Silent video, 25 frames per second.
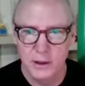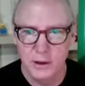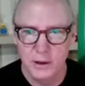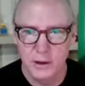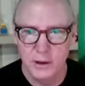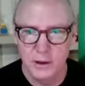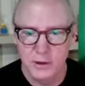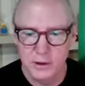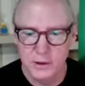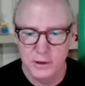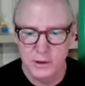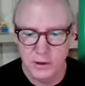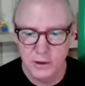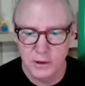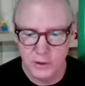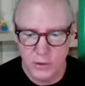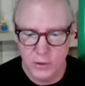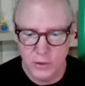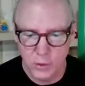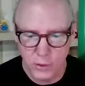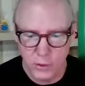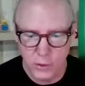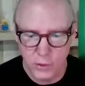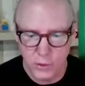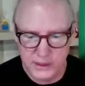of a
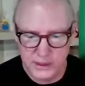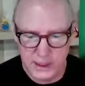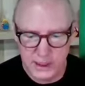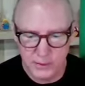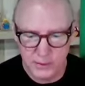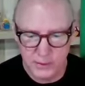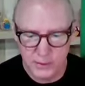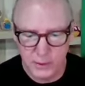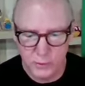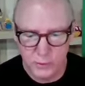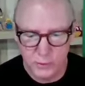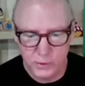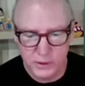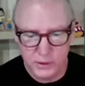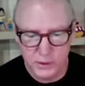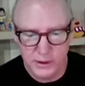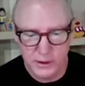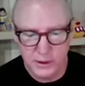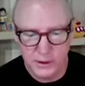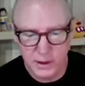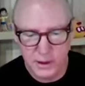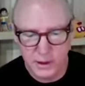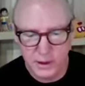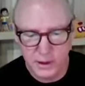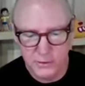quartet. But I really
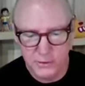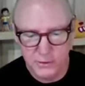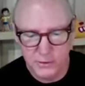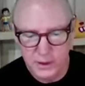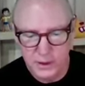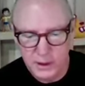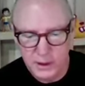love